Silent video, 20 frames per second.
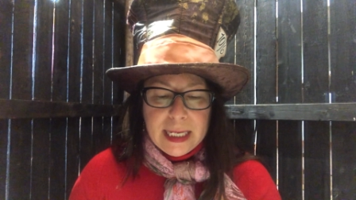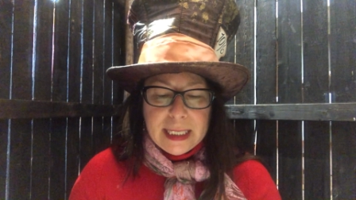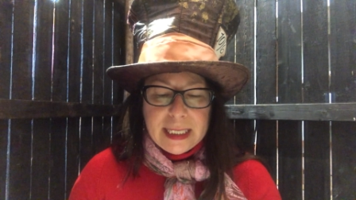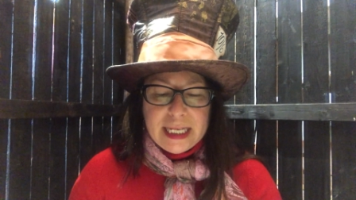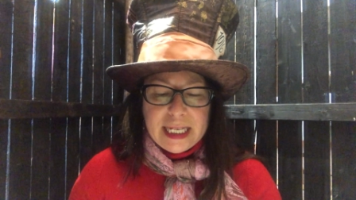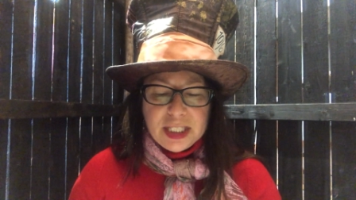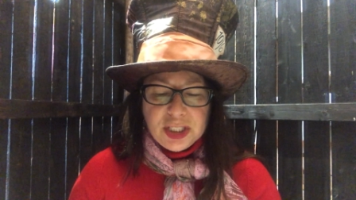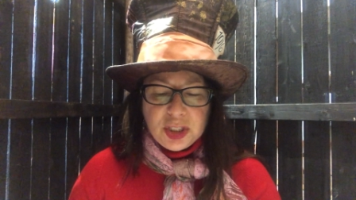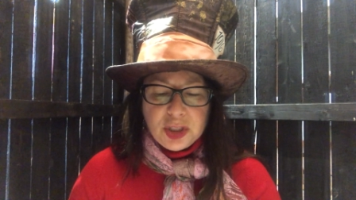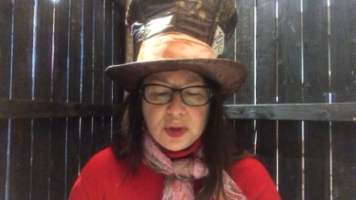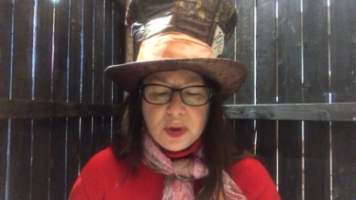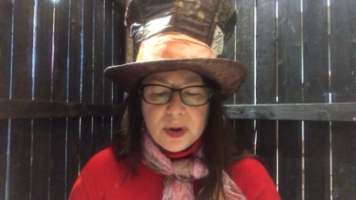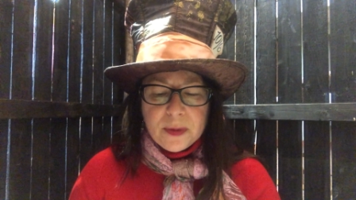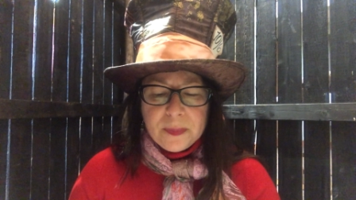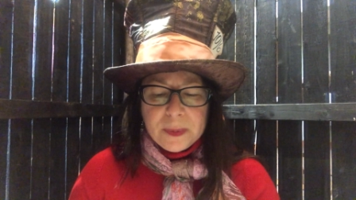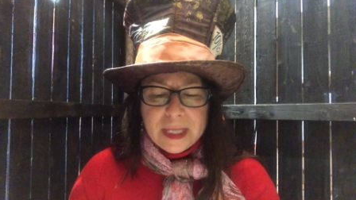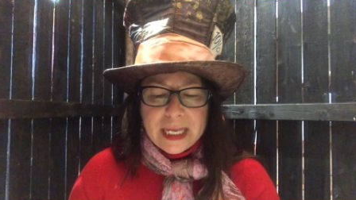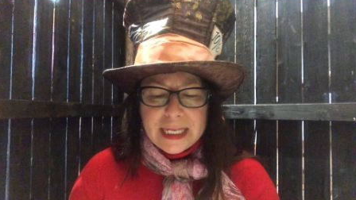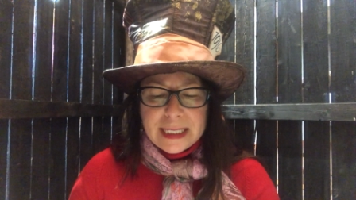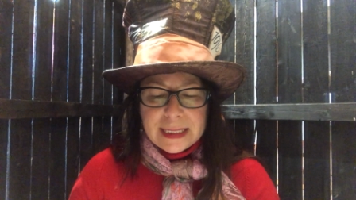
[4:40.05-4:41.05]
Get to your
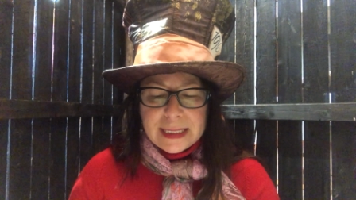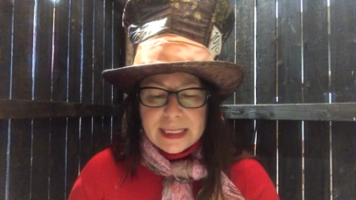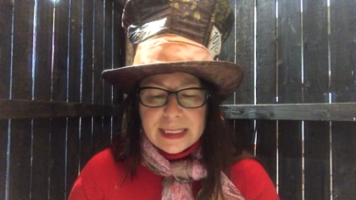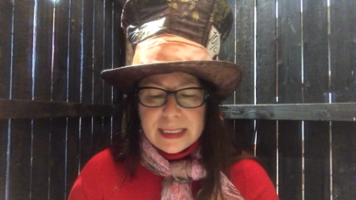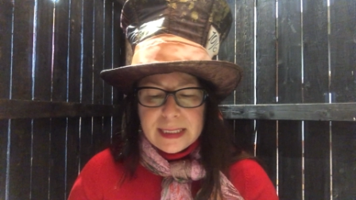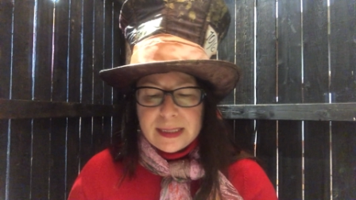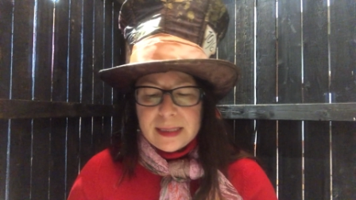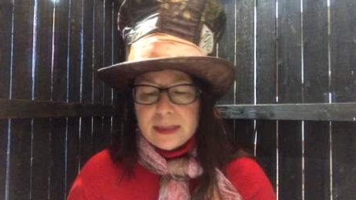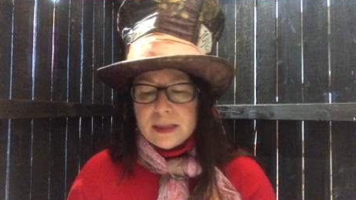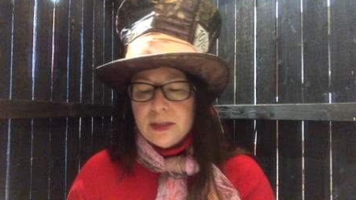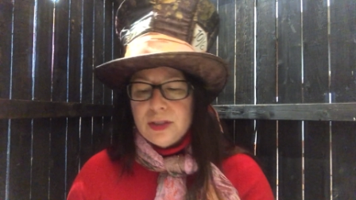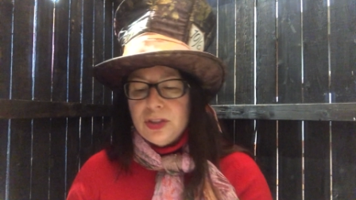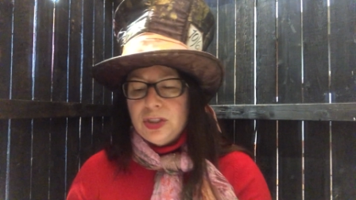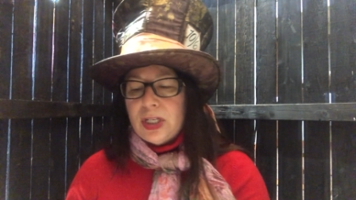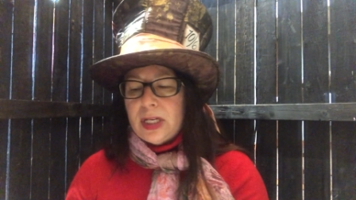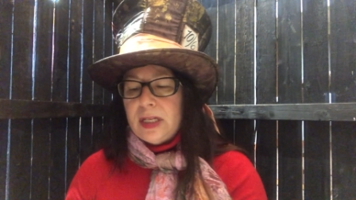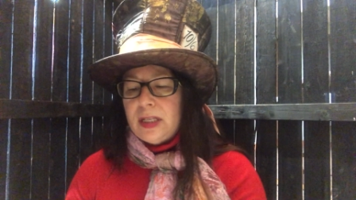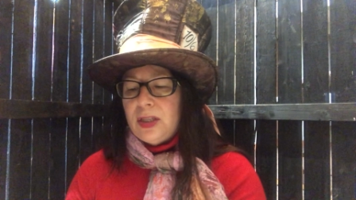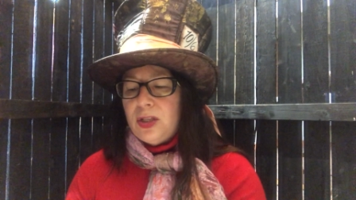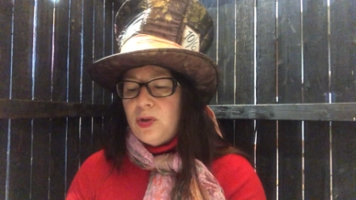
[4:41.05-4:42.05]
places,
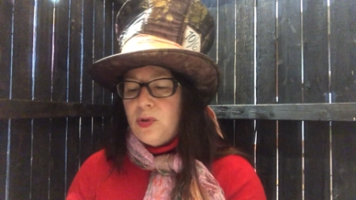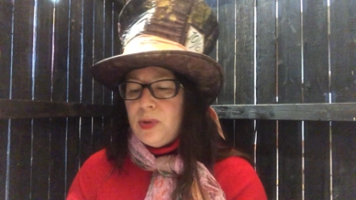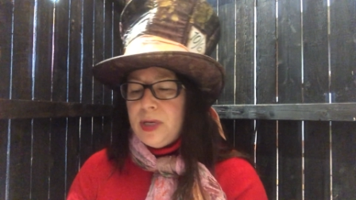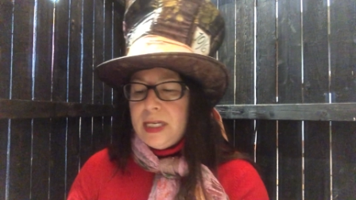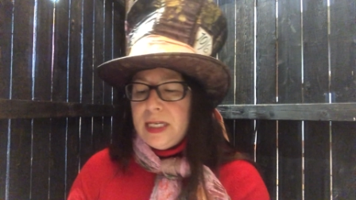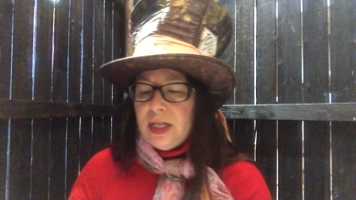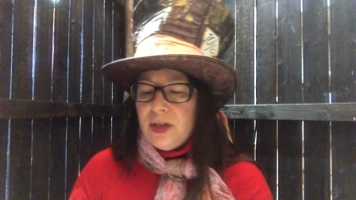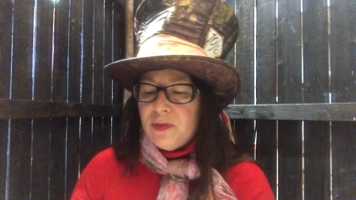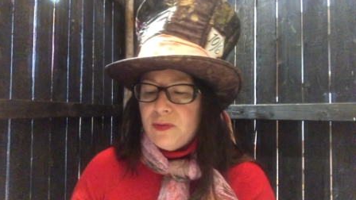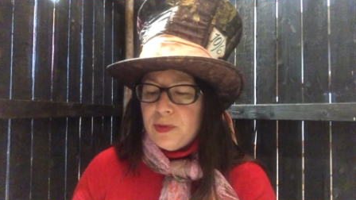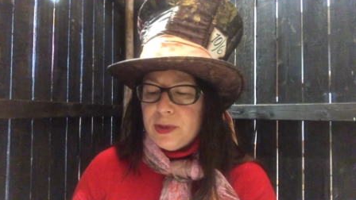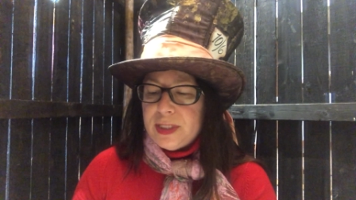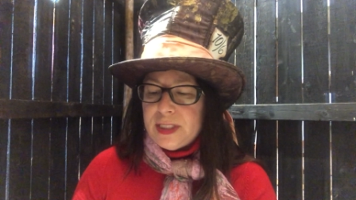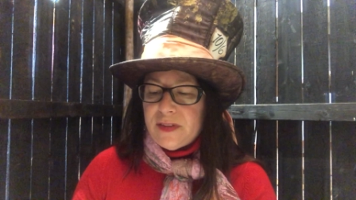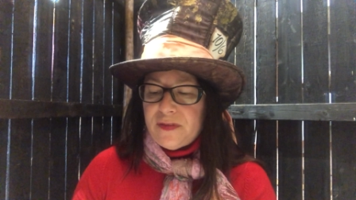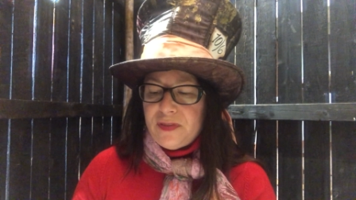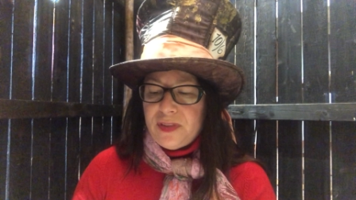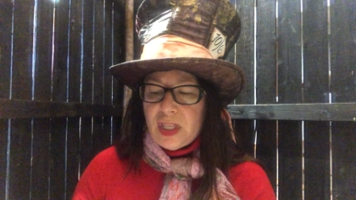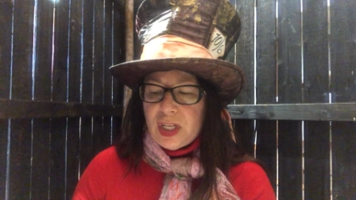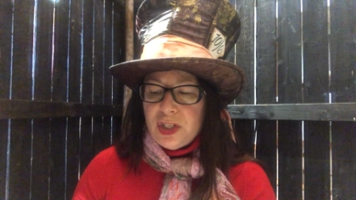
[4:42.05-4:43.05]
shouted the queen in a voice
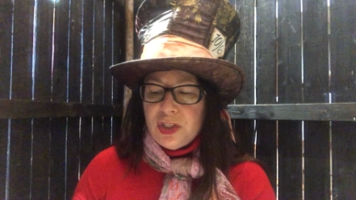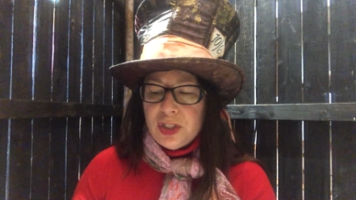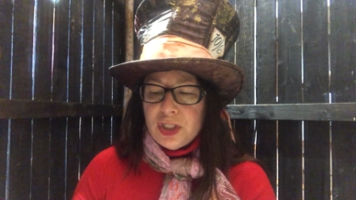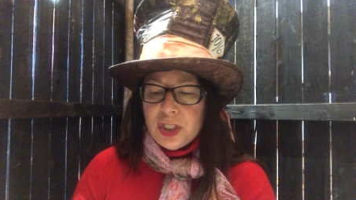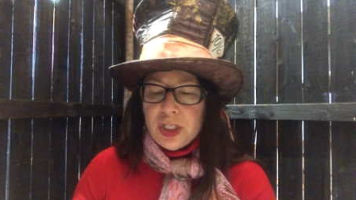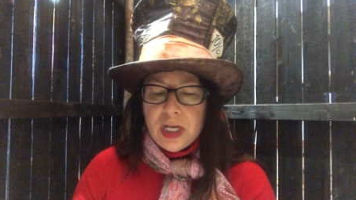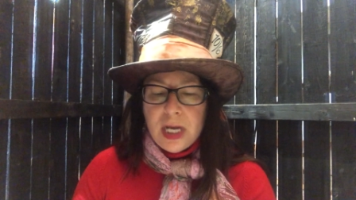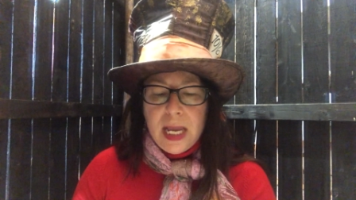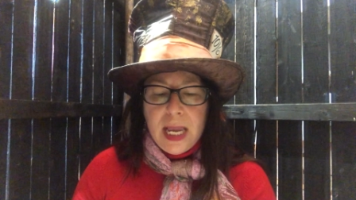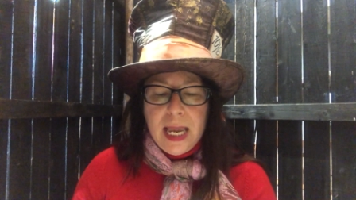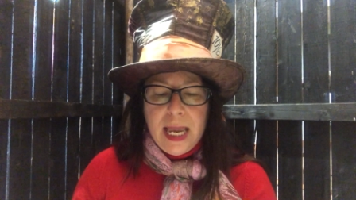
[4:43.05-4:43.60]
of thunder,